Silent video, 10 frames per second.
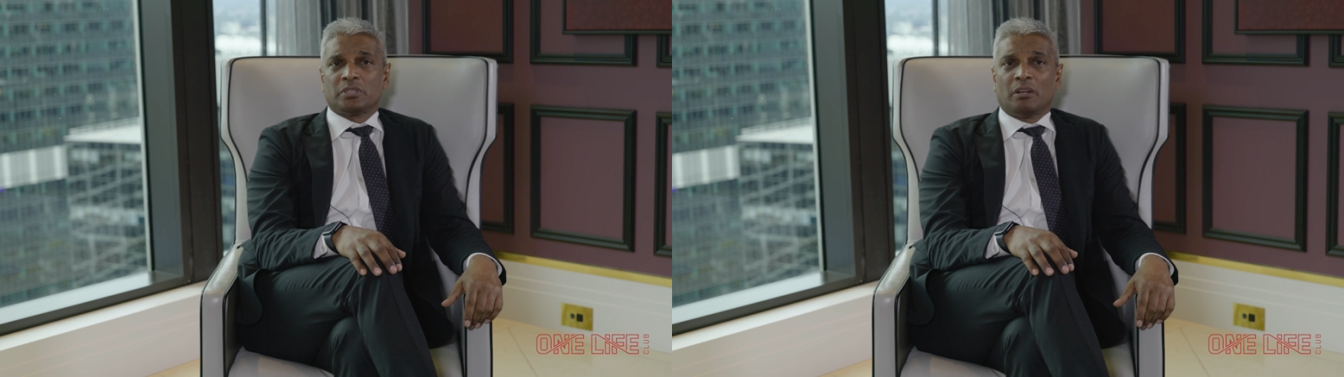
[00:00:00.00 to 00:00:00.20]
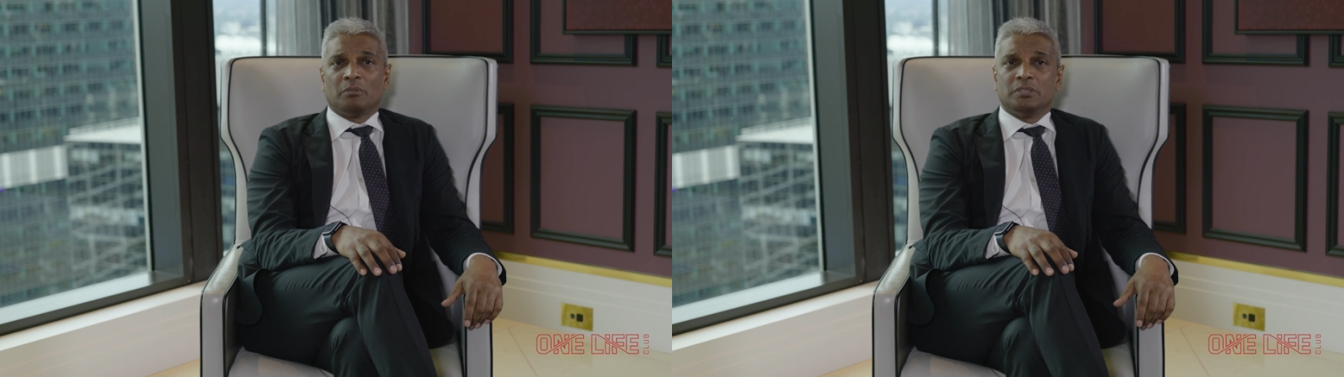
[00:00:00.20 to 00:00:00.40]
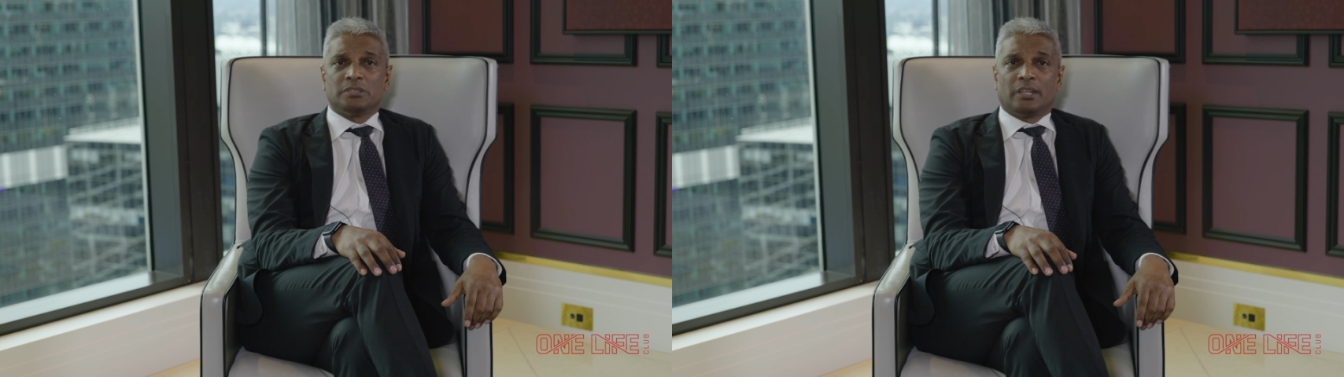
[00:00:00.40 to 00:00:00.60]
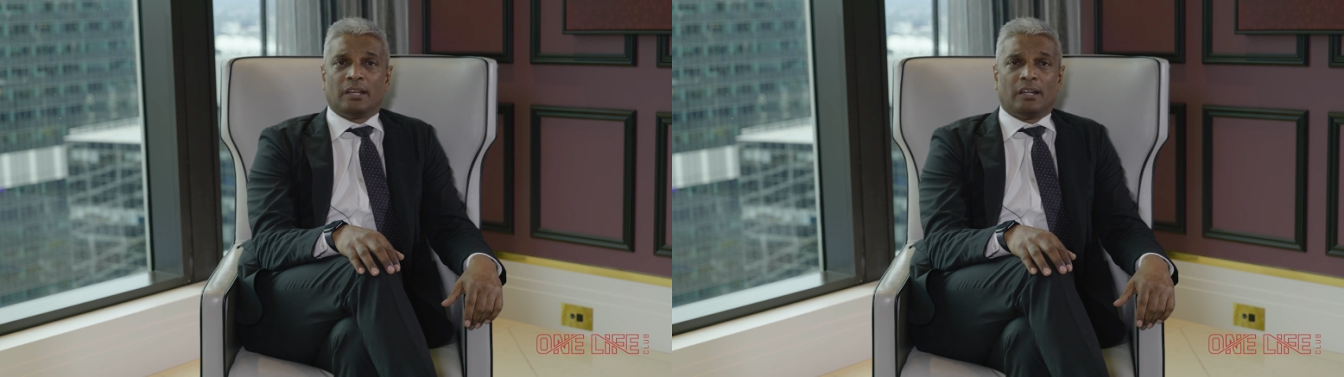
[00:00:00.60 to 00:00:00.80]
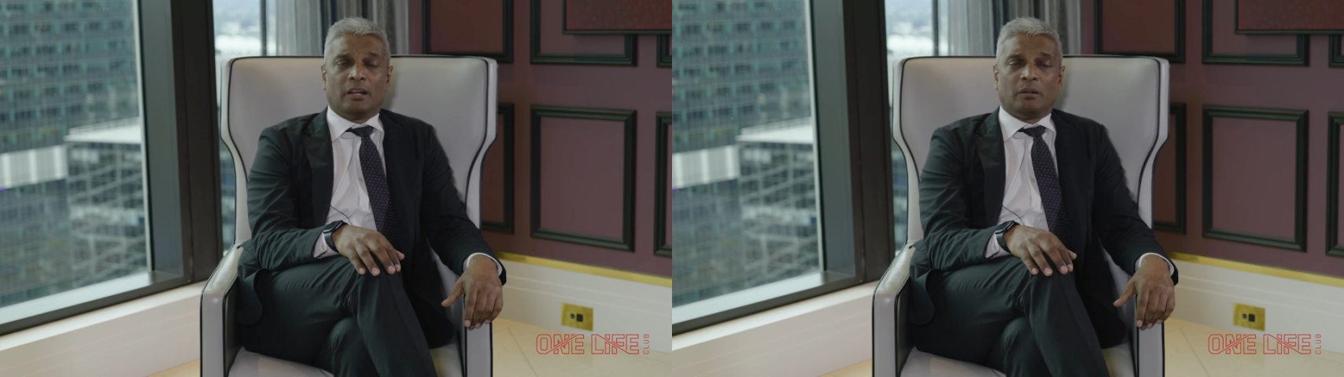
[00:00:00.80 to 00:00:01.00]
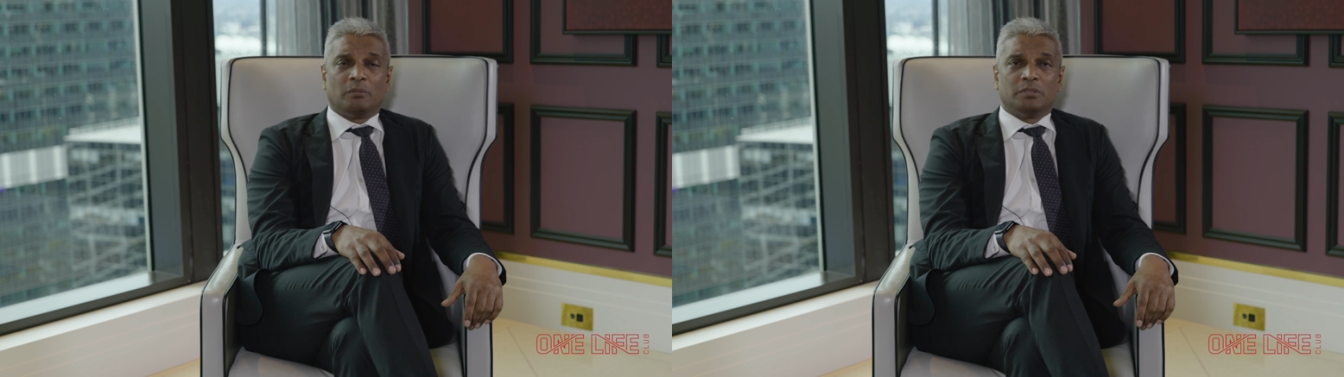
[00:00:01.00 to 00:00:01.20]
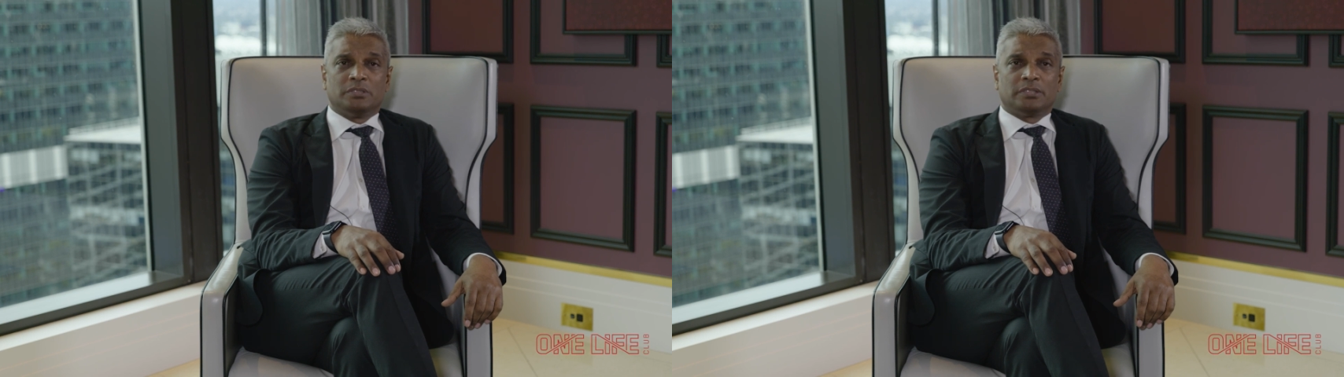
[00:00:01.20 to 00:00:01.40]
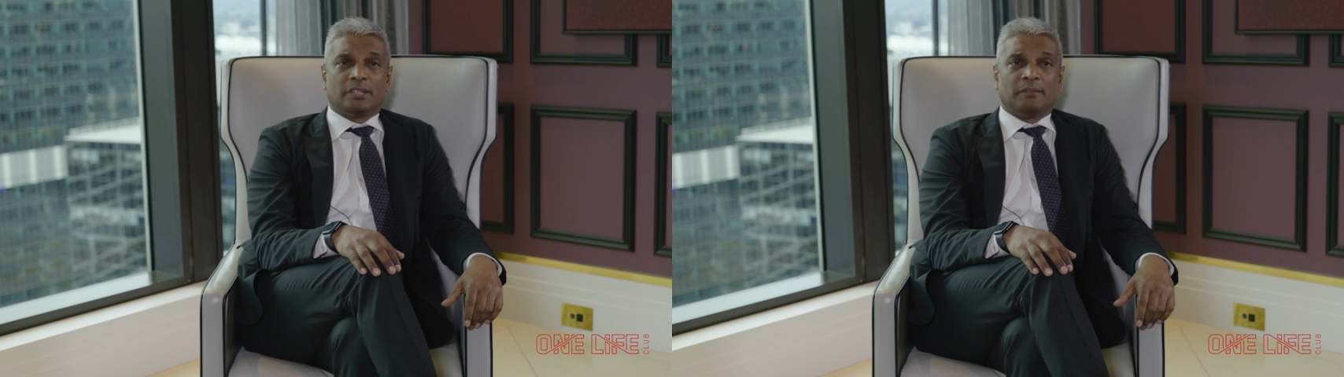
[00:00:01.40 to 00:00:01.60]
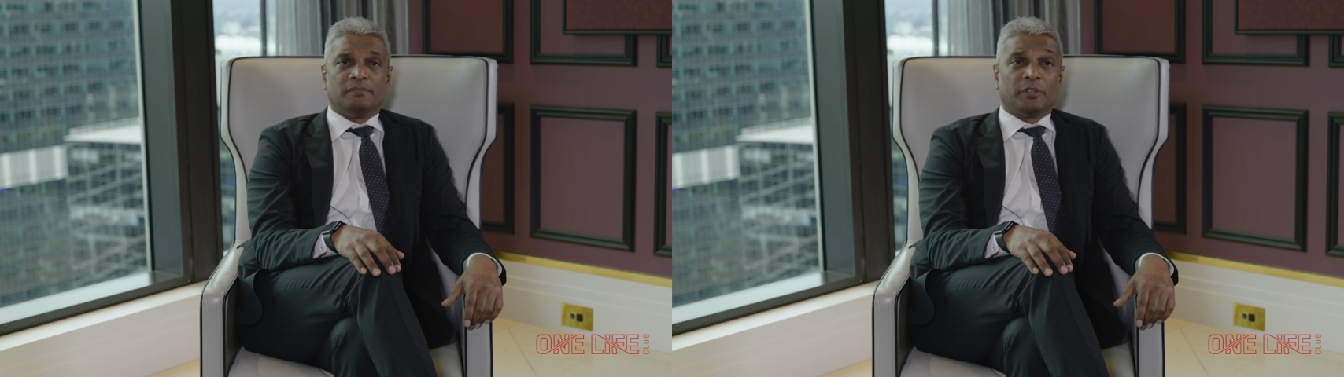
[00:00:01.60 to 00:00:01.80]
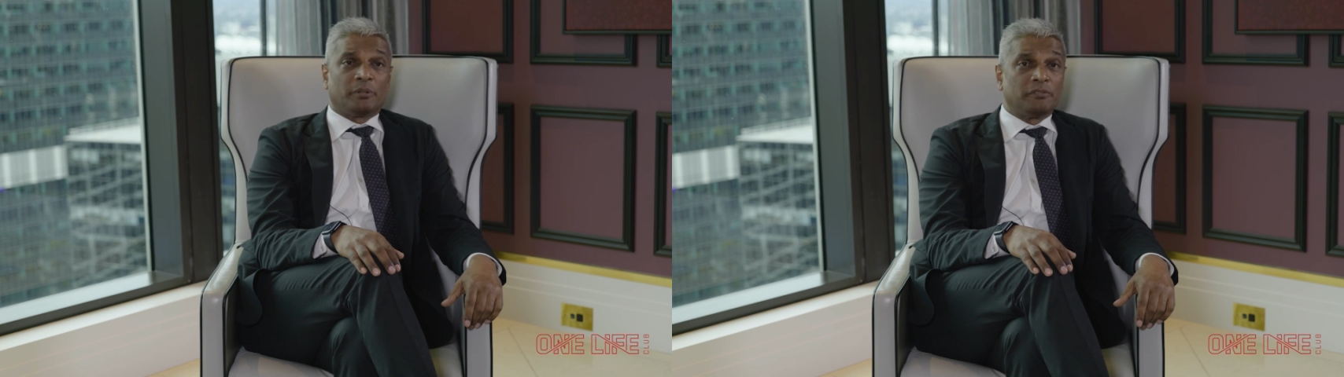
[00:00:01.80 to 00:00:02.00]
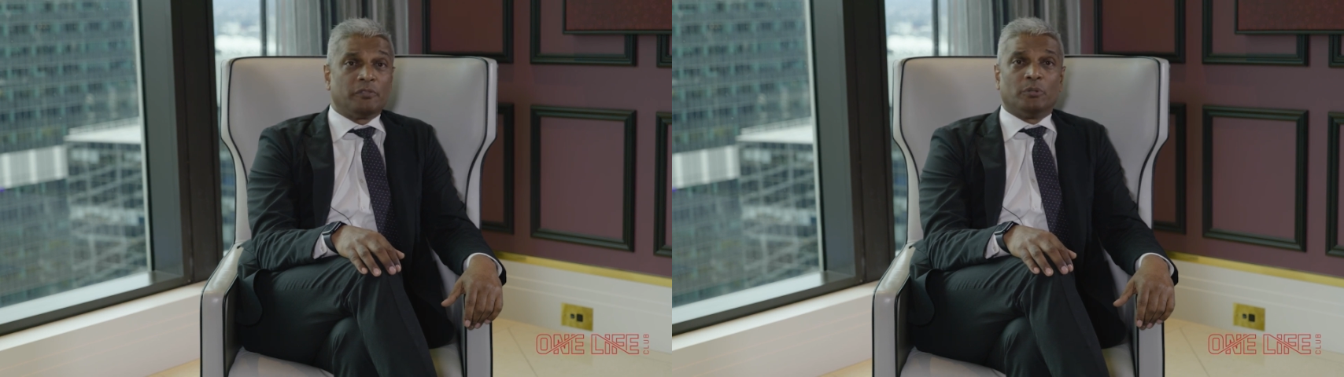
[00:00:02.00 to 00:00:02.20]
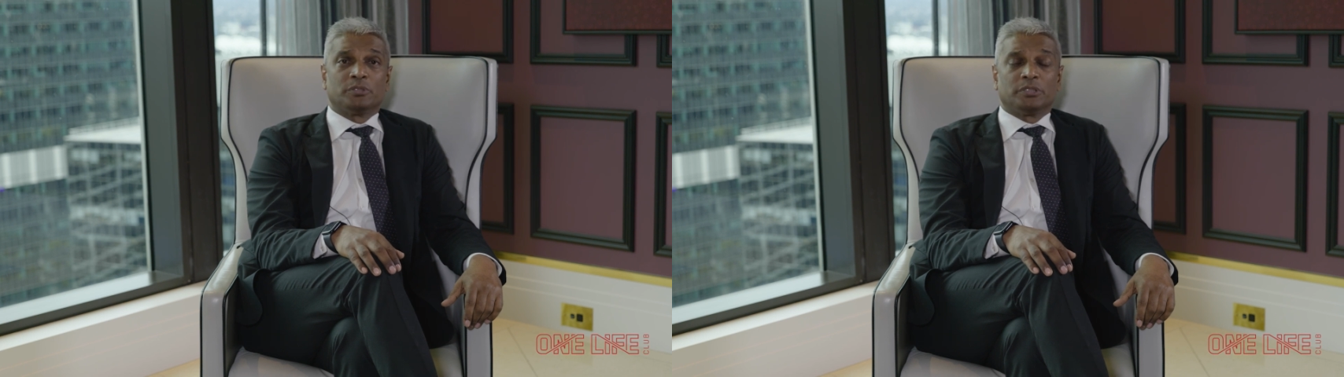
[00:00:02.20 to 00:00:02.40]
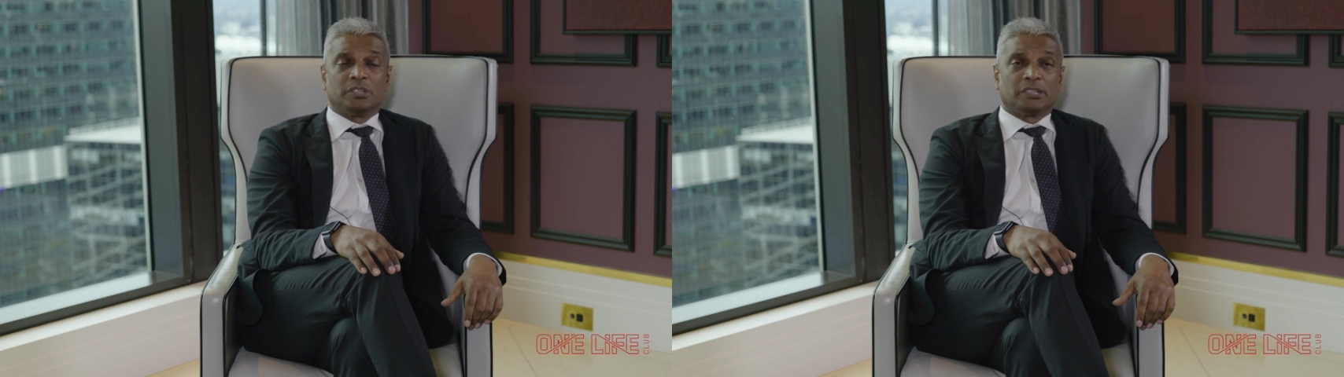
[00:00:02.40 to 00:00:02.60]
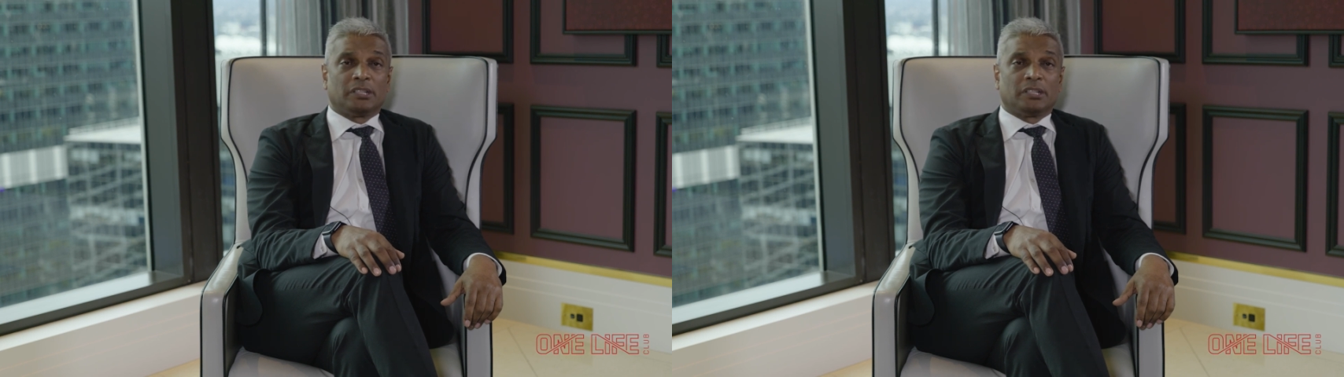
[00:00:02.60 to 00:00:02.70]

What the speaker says: I was very fortunate